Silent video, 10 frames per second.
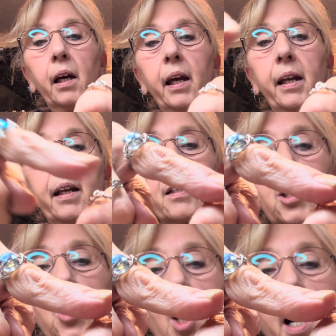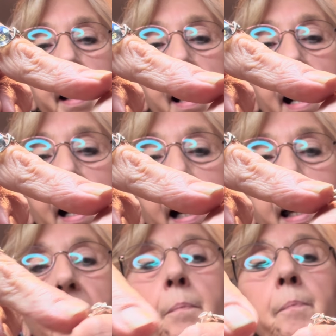it is not
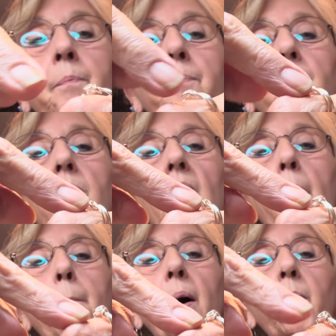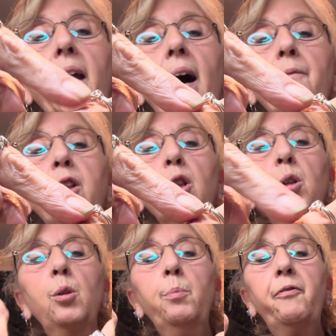high, but we have the
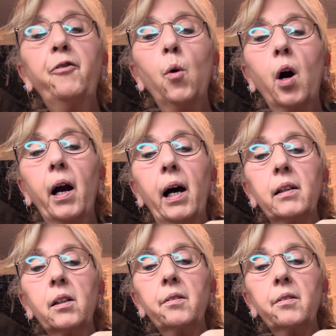loop for our little